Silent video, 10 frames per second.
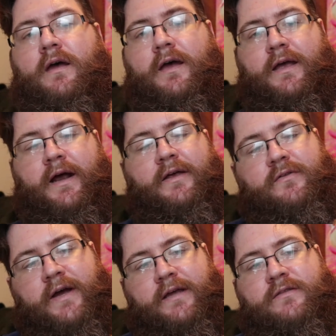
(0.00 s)
And I
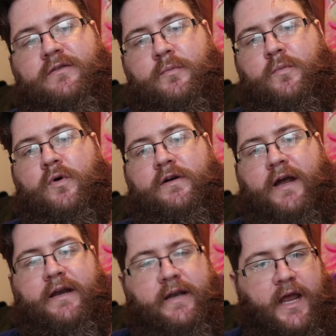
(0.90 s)
like the more
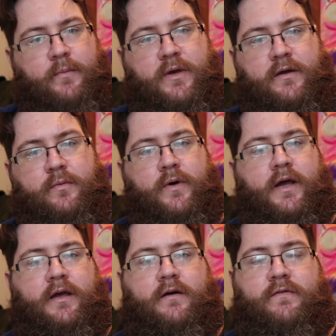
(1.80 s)
dynamic
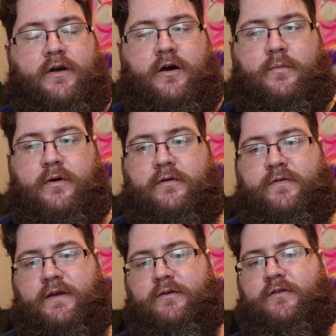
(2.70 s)
way of a GoPro
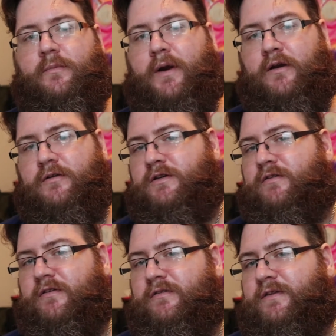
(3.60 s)
feels compared to just
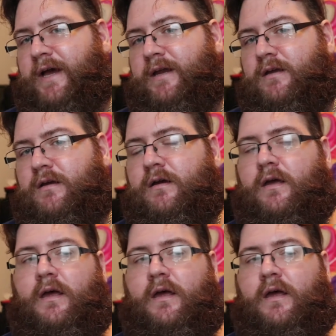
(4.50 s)
a static.